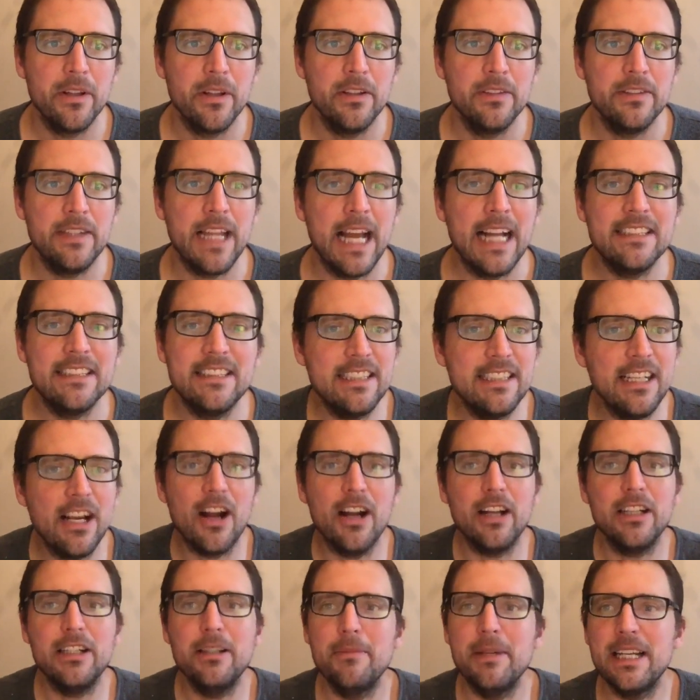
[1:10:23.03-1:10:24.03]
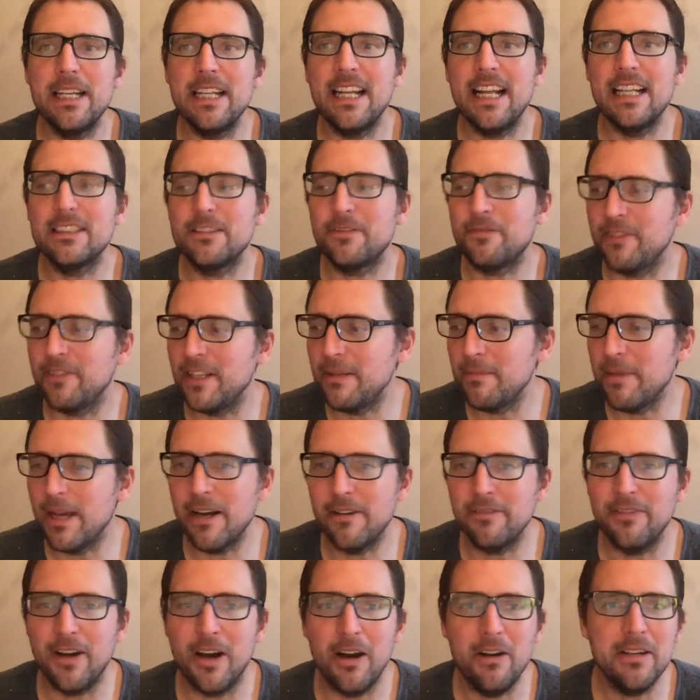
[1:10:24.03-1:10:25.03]
That's the argument against
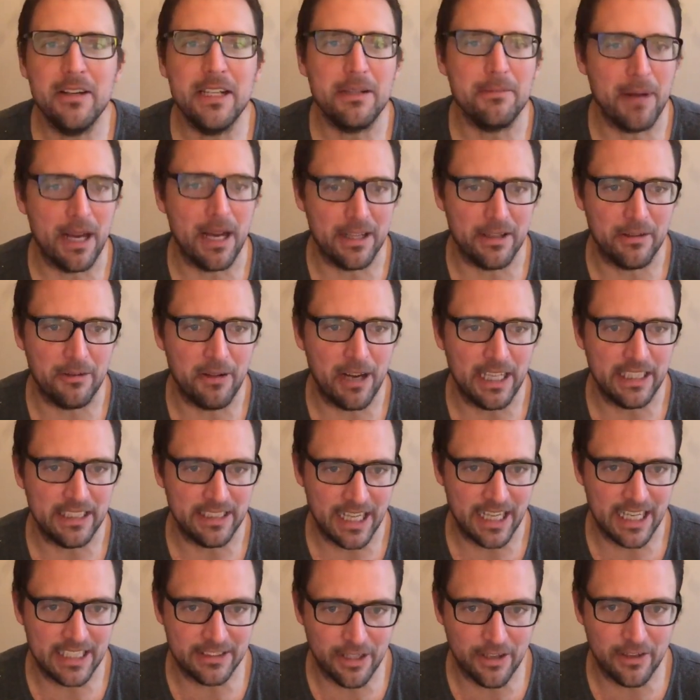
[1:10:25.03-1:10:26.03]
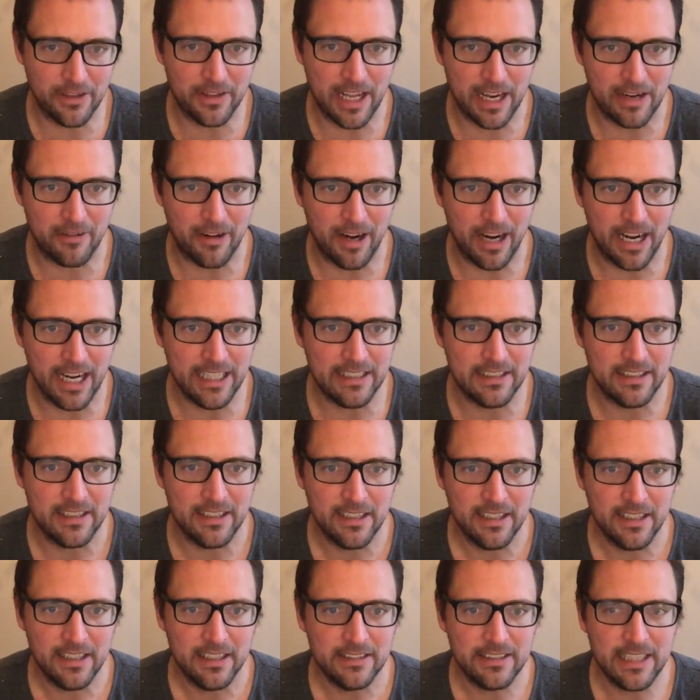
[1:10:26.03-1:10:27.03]
female voting, by the way. You guys know that, right?
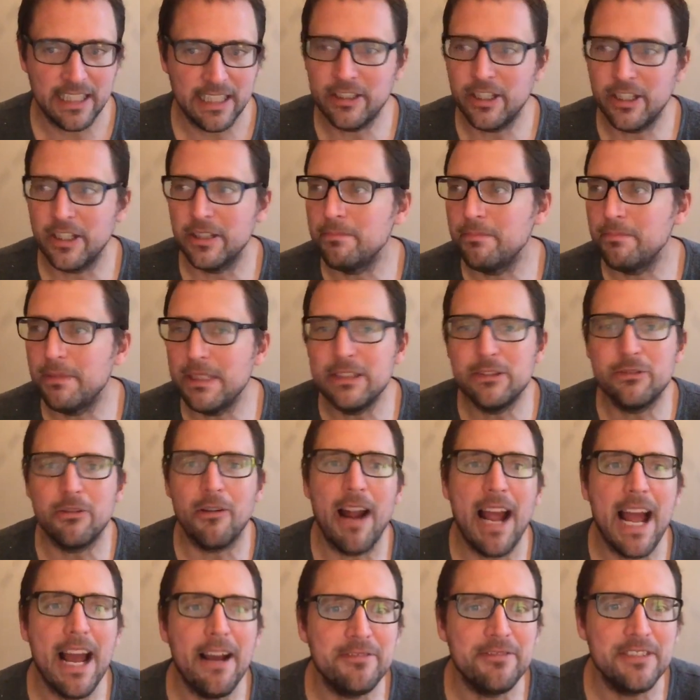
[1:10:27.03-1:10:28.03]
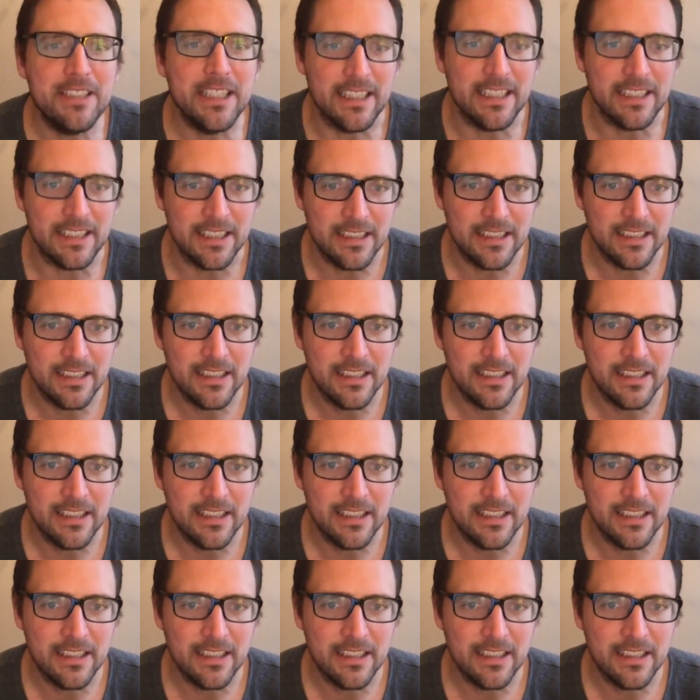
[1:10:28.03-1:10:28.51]
They couldn't be drafted.